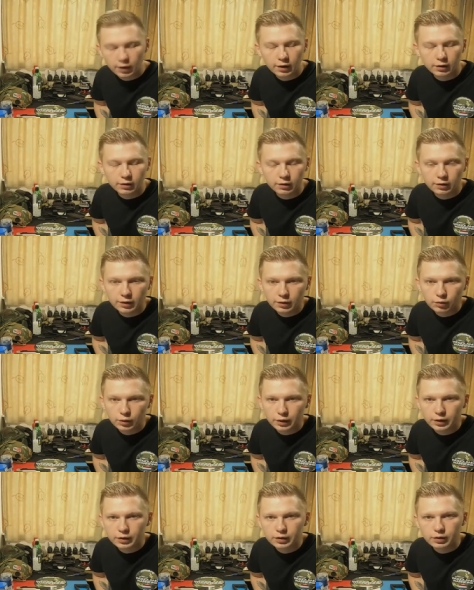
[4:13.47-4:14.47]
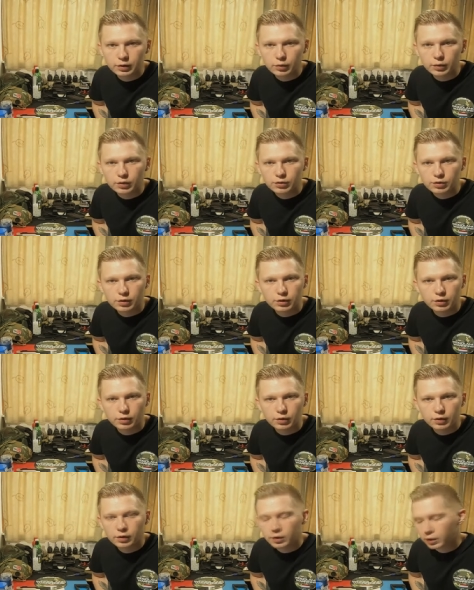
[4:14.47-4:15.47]
and in that way you will
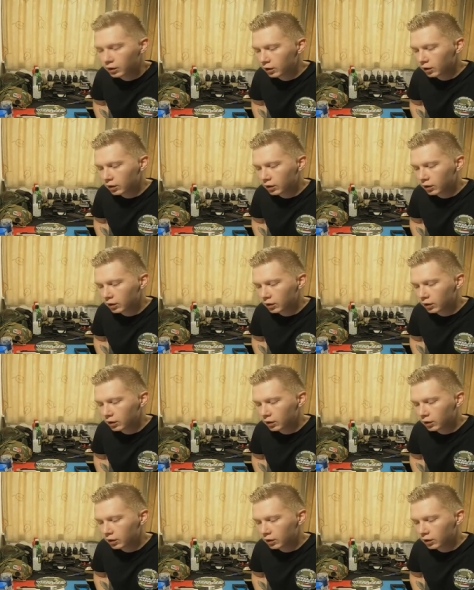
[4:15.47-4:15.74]
secure